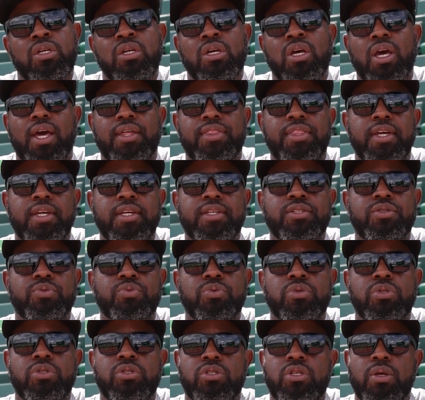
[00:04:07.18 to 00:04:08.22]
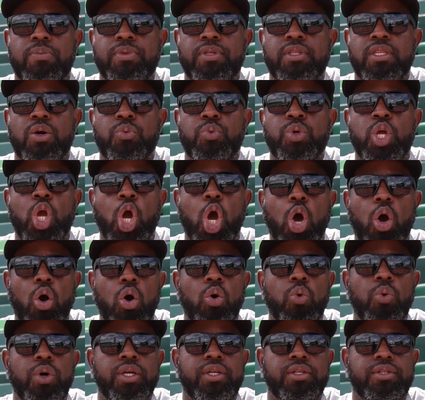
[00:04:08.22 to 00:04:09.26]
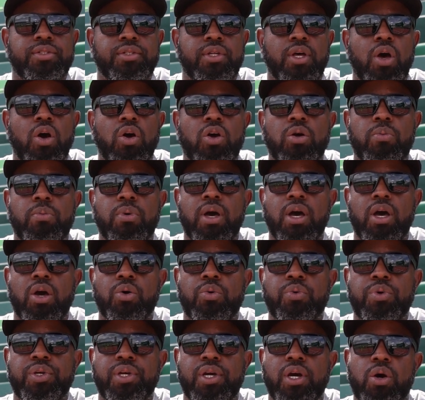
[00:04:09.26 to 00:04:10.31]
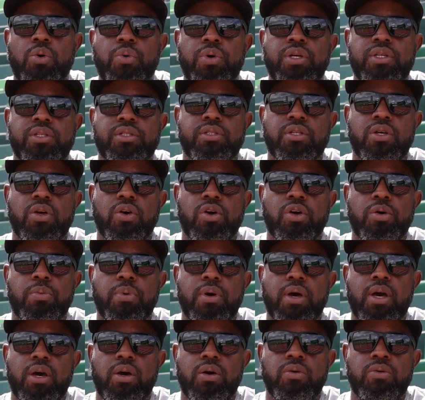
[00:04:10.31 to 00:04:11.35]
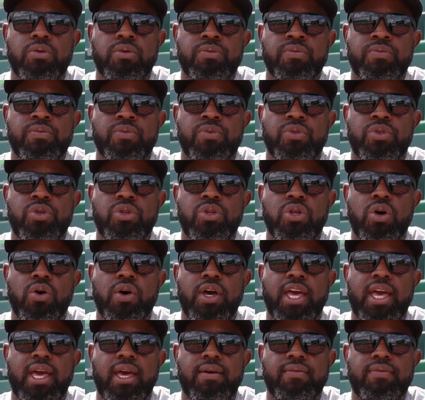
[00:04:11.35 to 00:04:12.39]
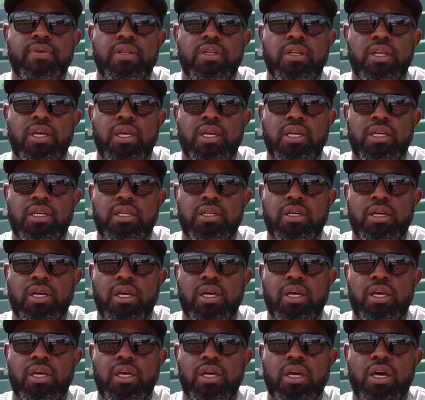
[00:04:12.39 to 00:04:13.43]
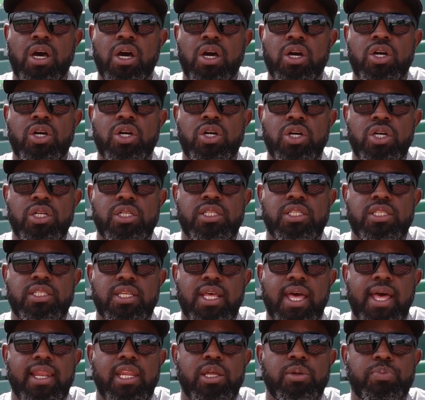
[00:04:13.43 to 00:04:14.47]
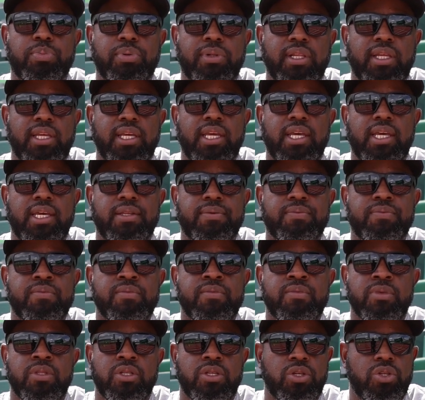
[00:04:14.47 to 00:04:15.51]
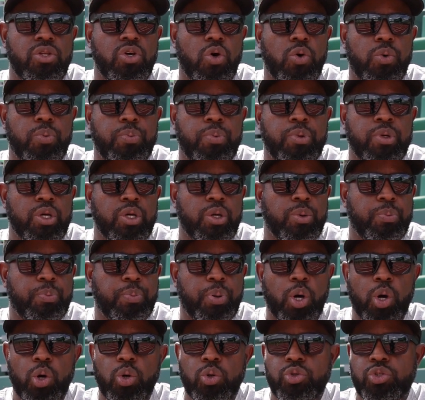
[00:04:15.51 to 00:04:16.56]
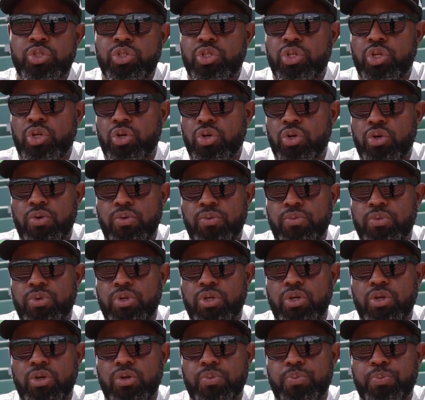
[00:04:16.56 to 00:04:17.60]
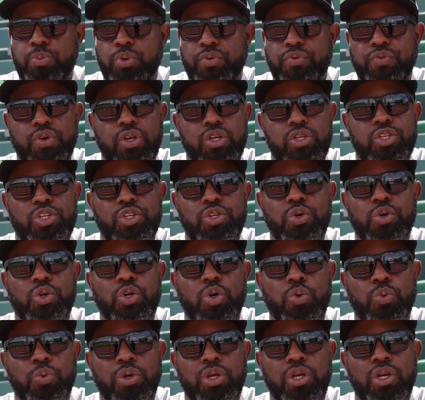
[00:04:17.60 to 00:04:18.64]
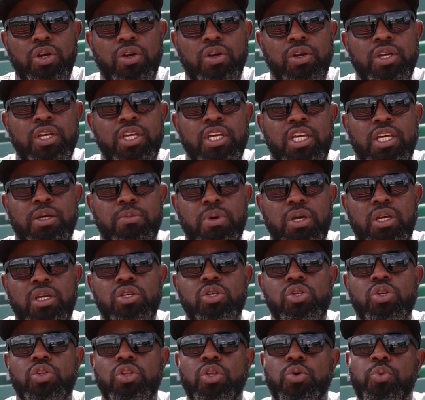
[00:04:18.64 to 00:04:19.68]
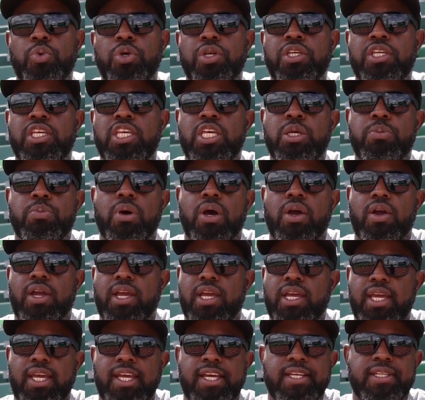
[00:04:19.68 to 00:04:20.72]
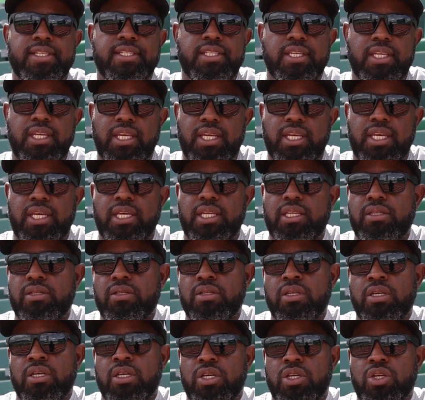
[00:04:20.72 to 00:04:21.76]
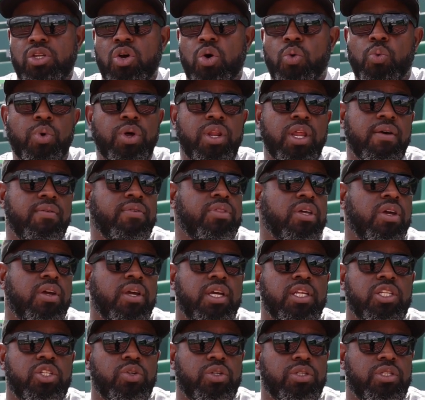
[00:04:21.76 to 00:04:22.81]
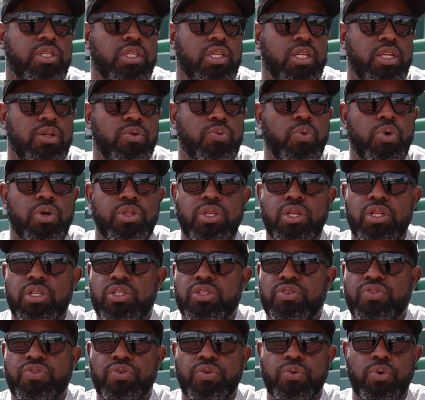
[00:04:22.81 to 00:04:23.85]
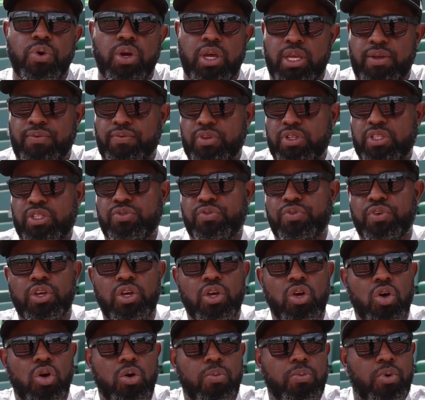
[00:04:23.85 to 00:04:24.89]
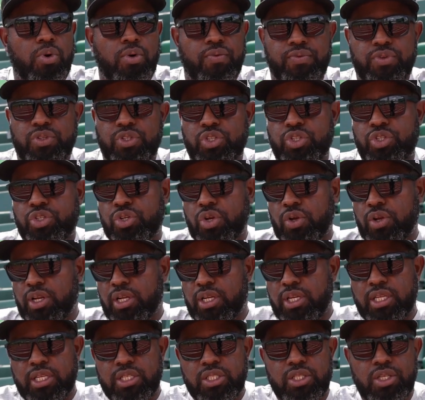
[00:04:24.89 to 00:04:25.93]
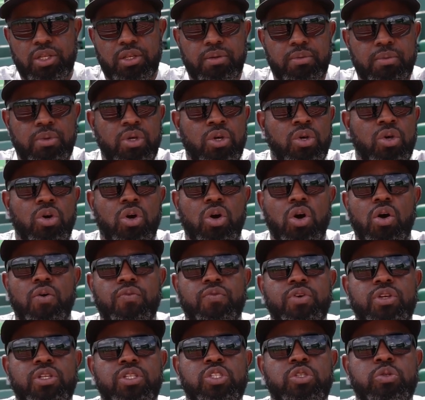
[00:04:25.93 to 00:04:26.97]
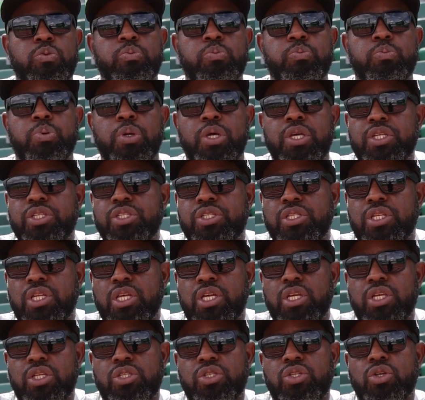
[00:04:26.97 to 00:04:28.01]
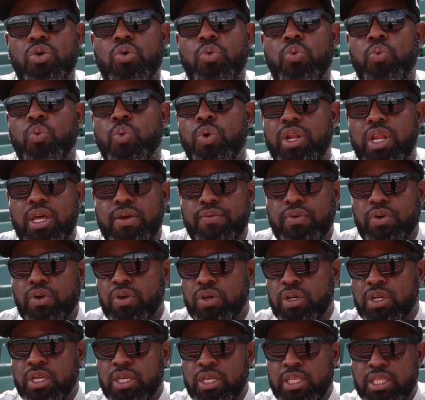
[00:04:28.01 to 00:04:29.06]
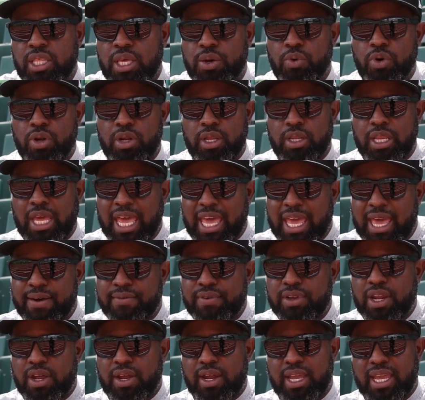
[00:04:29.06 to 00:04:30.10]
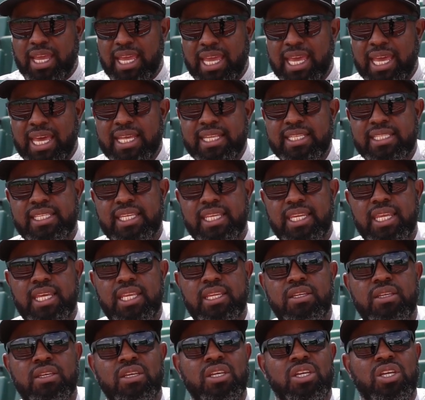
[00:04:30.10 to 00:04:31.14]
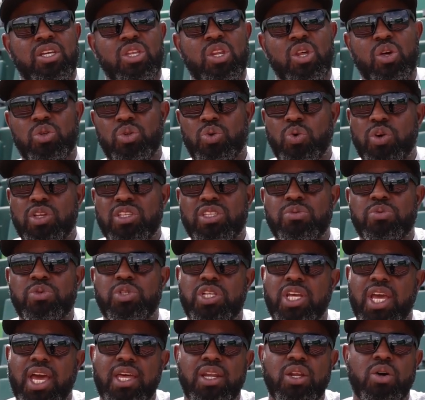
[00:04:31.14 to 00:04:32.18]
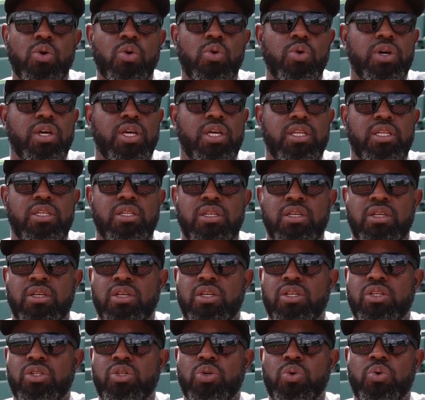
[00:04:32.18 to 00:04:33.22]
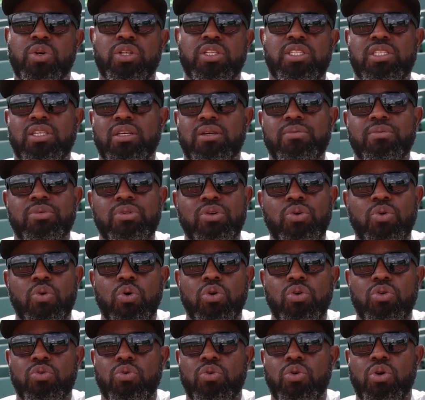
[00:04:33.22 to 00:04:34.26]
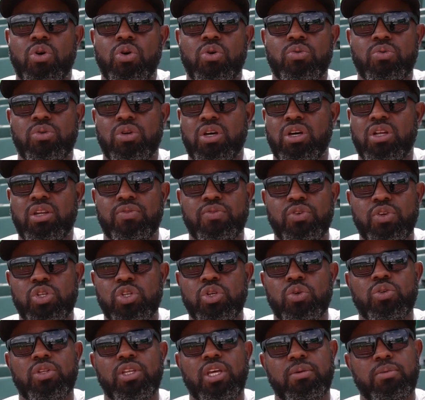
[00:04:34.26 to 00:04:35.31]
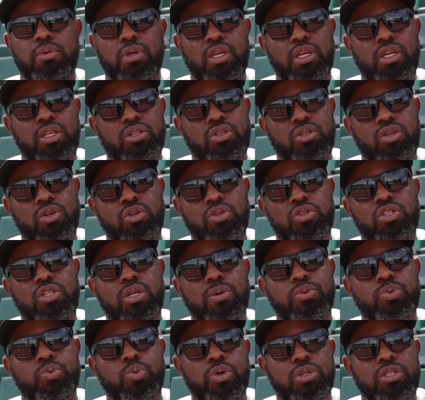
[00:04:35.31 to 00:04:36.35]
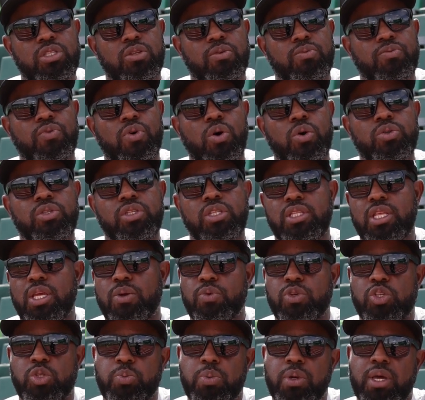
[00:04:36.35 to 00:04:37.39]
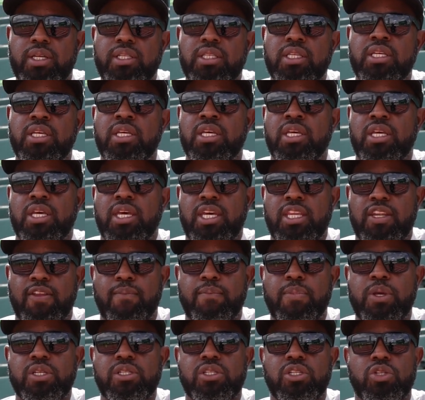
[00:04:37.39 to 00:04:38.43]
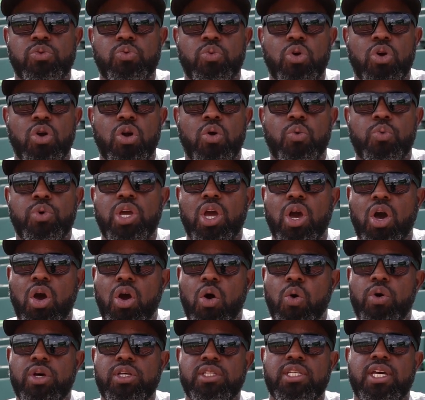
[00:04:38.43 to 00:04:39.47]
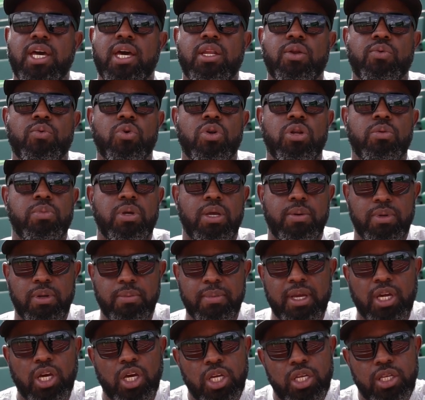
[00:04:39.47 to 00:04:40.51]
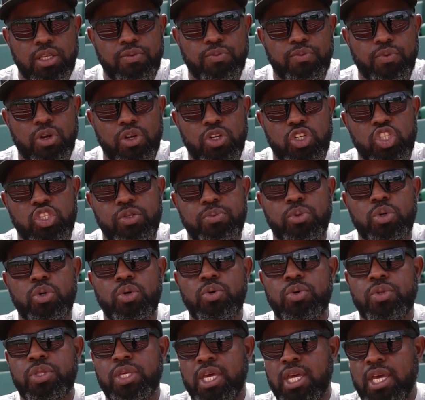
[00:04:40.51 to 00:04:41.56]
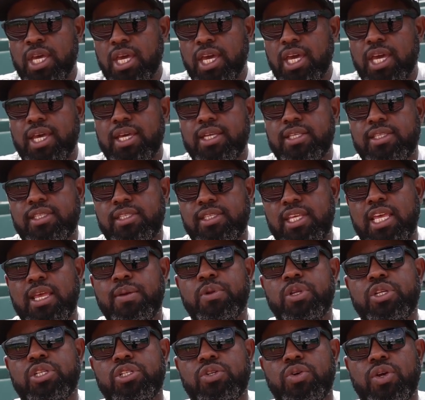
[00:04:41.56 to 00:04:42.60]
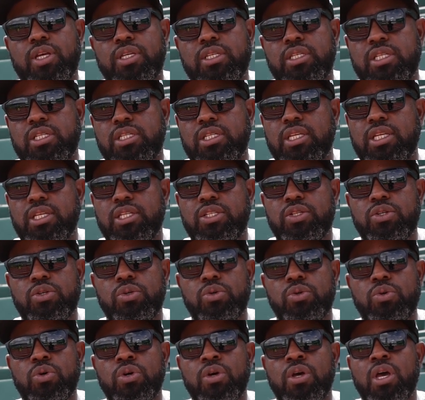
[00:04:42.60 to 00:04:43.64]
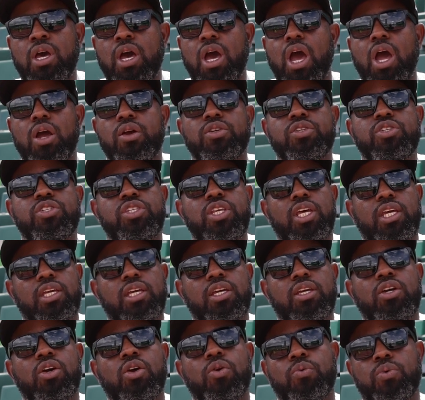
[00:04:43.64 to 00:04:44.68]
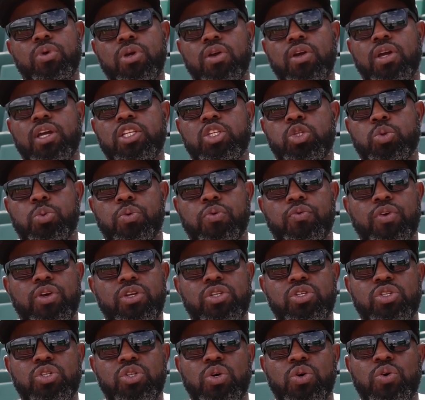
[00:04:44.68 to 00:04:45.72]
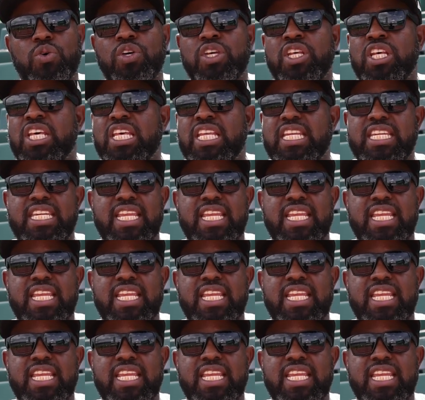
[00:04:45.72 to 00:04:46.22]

I think it's something that we always talk about. We always talk about you know, having a, a, a good solid plan, you know, post your your professional career, making sure that we keep our hands in you know whatever they're interested in, whether it's if it's film or if it's journalism or if it's business or whatever they want to having our hands in it, you know, doing some shadowing, doing some quote unquote unofficial type internships with some folks that they respect in the business world, we always kind of want to be able to make a very smooth and seamless transition into our second career as a professional, mm-hmm.